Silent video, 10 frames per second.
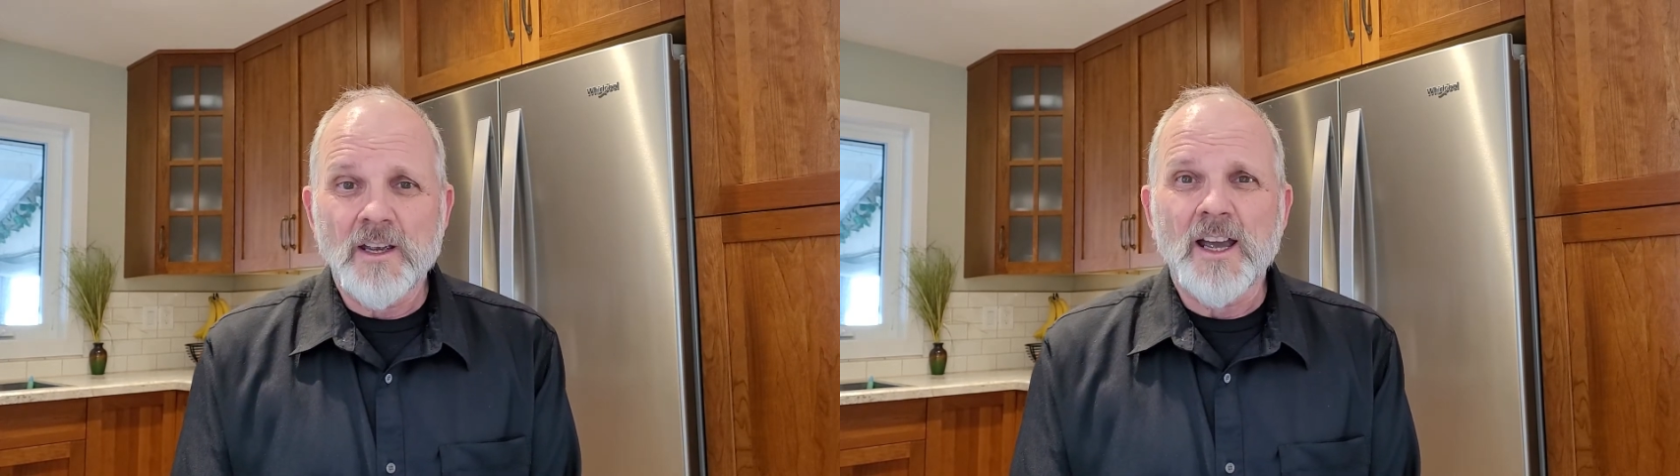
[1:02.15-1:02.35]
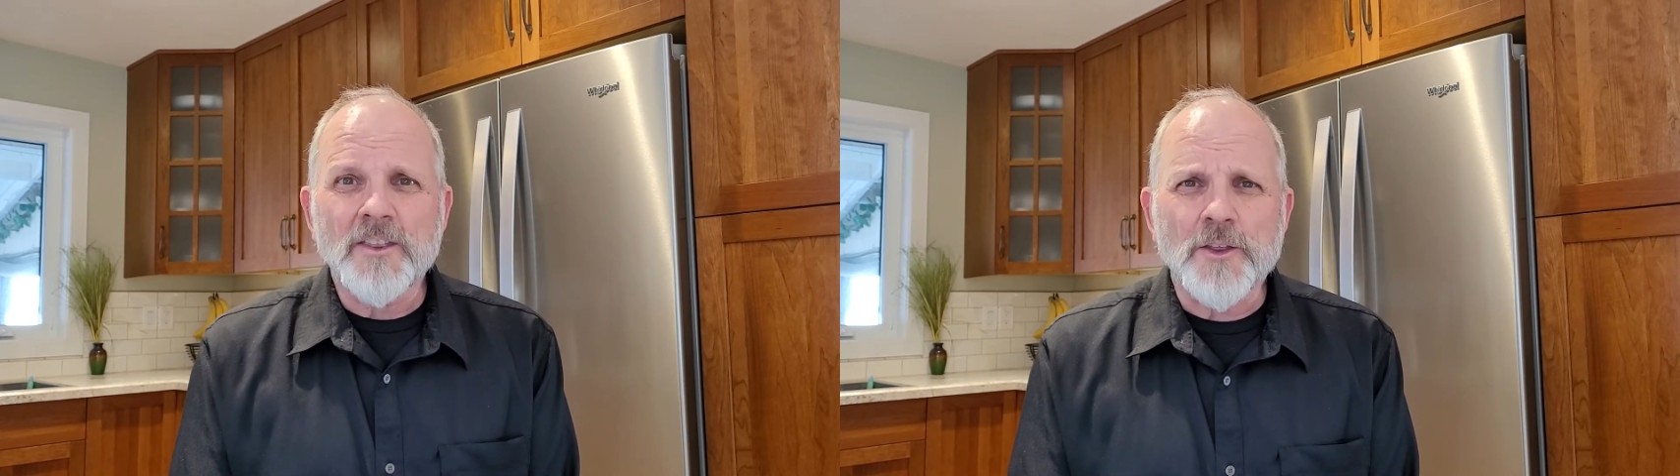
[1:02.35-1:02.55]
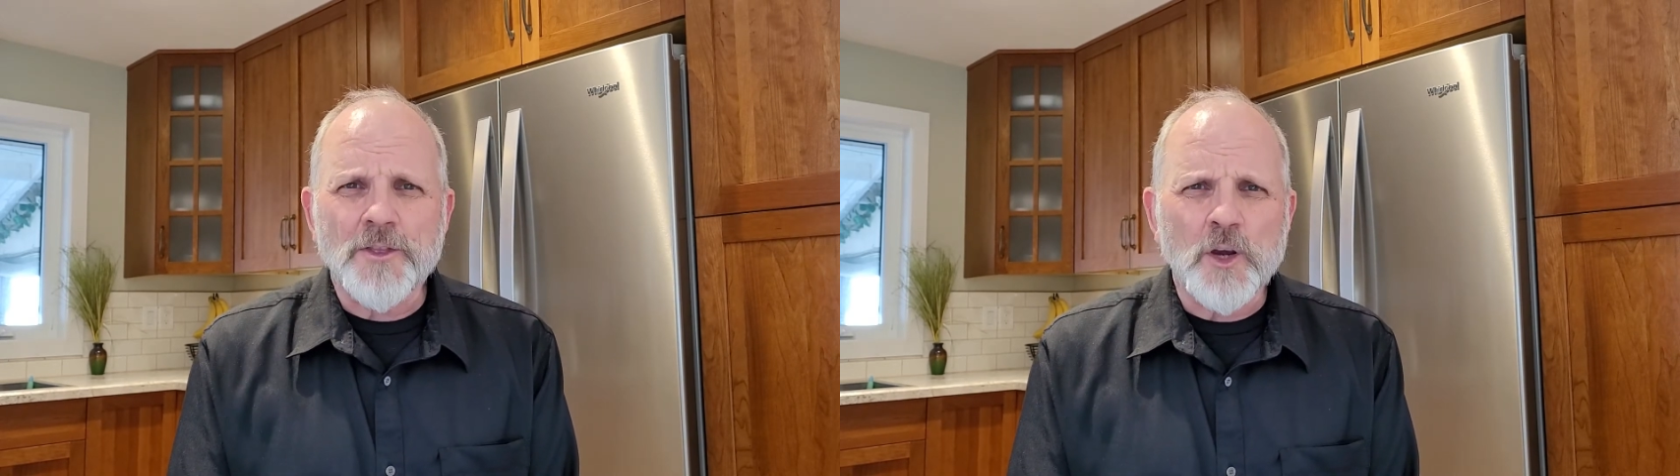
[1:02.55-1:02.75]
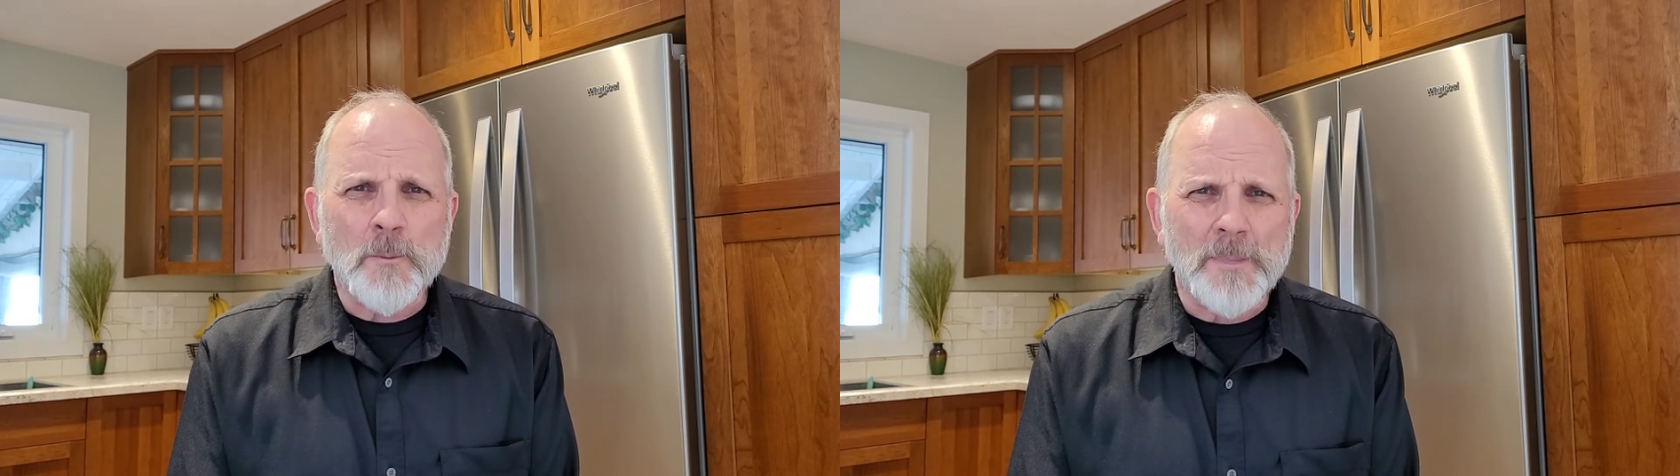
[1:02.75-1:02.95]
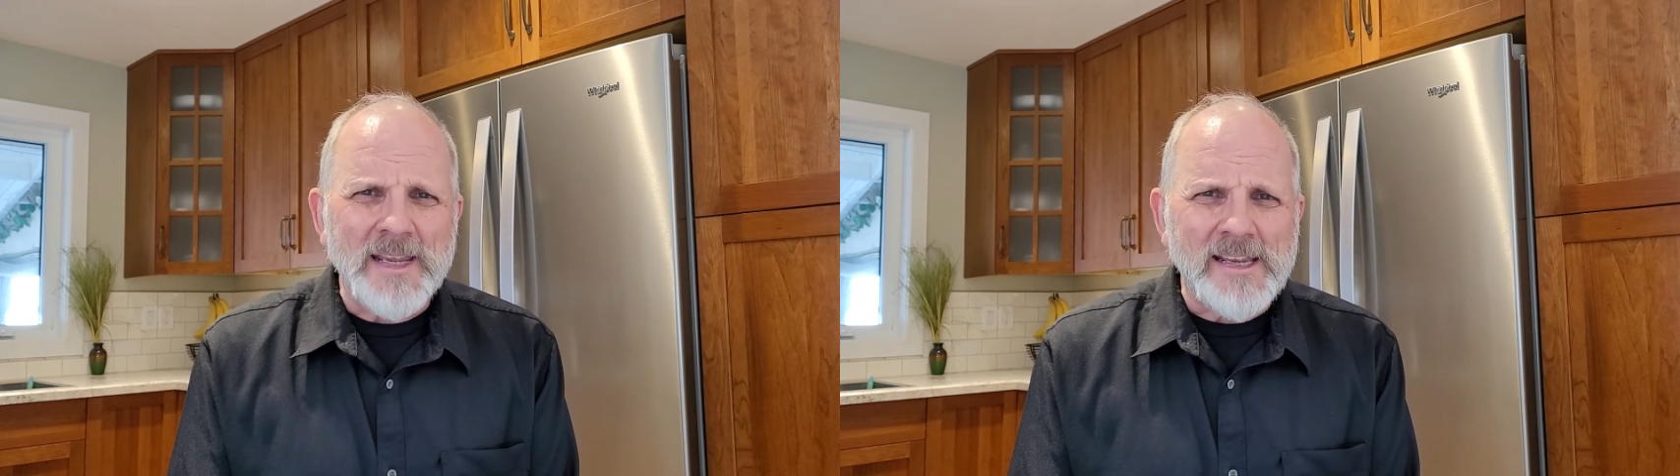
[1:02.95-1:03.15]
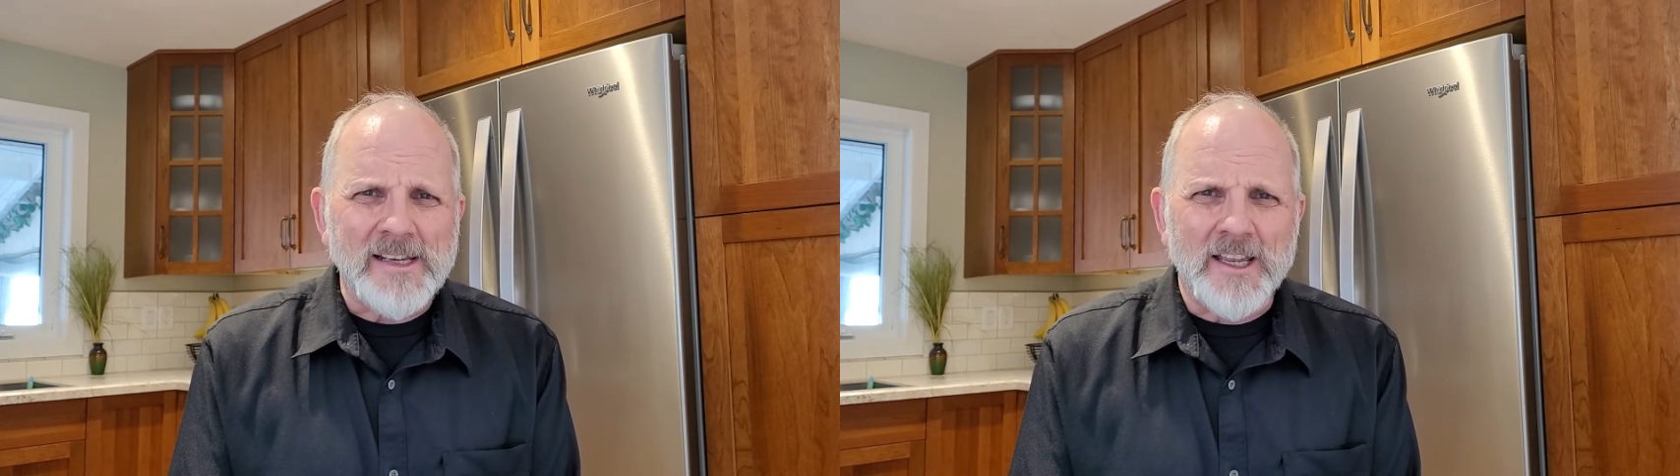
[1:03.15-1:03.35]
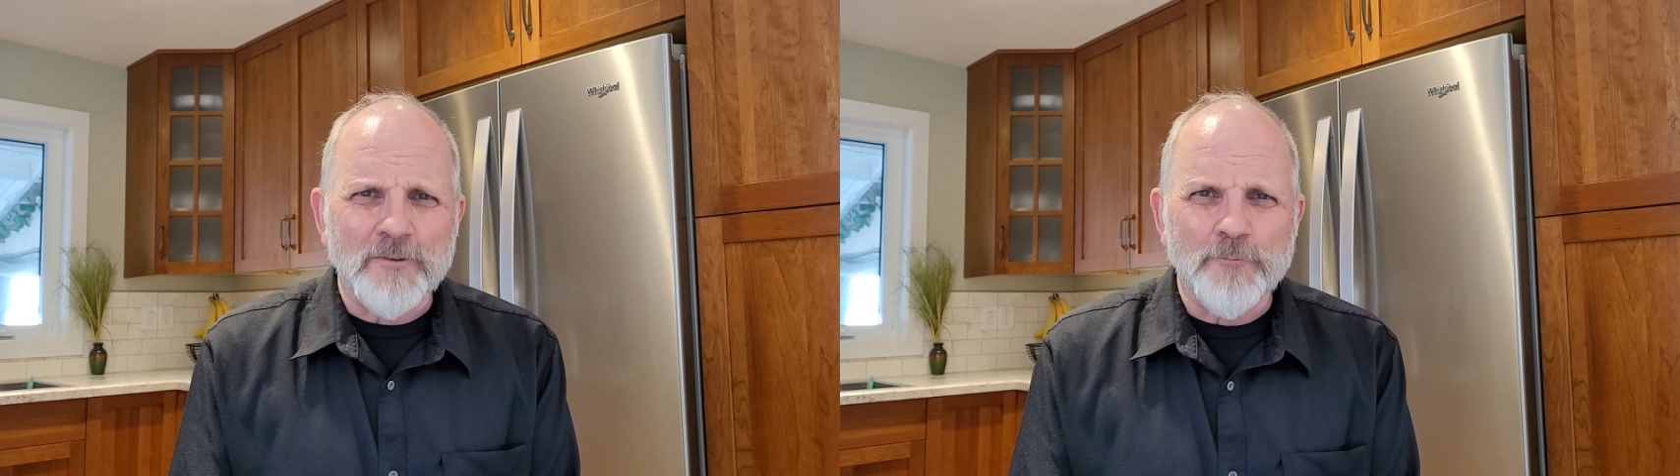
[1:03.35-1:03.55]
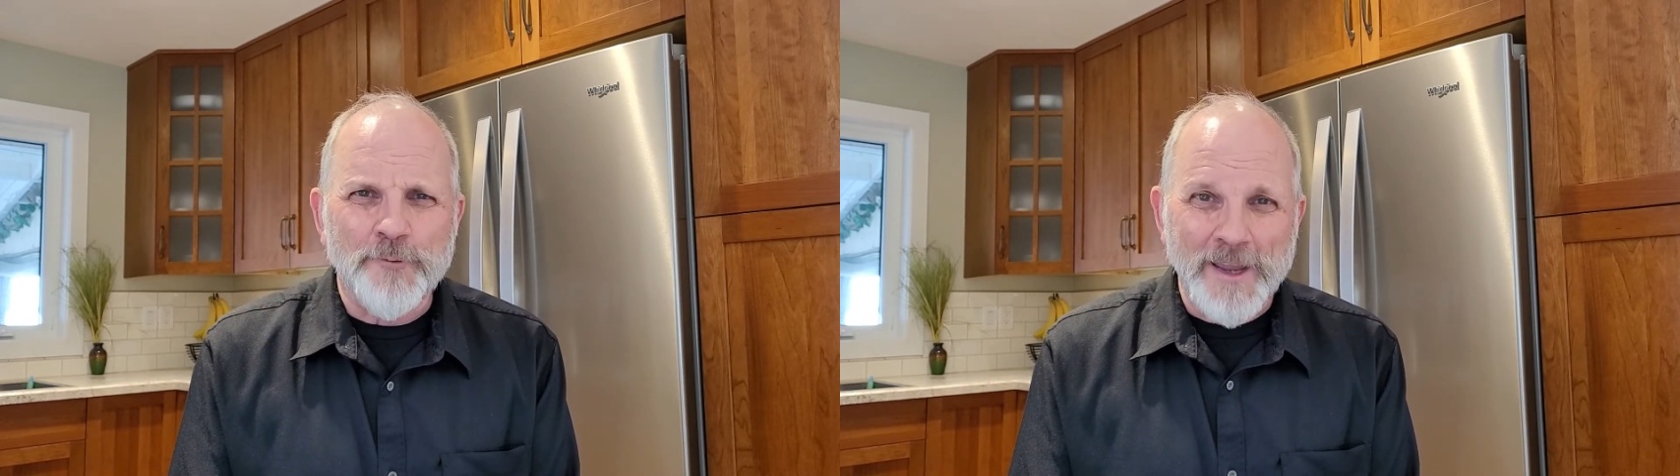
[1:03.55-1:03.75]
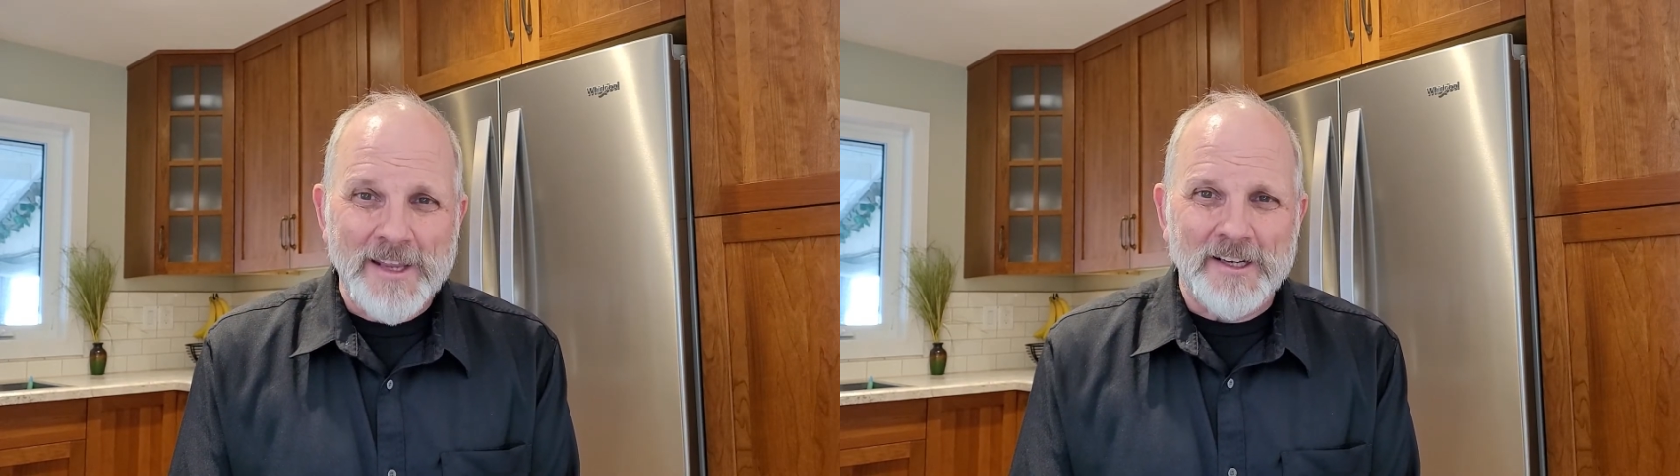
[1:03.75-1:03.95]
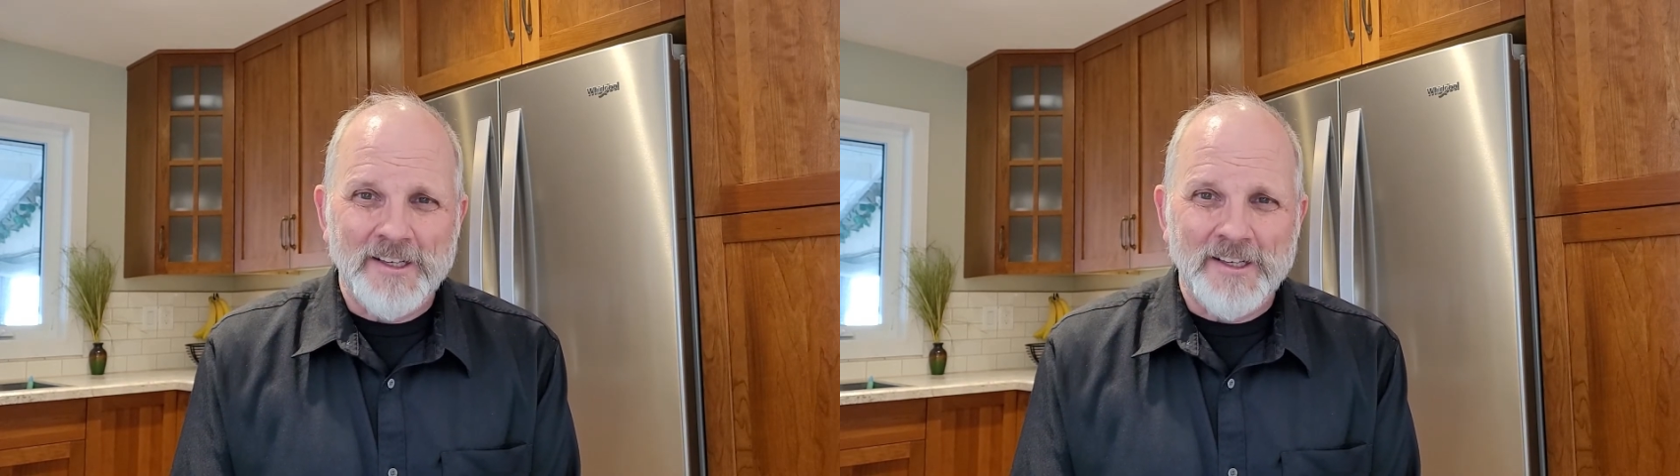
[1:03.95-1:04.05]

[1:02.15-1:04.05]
and that they're being invaded.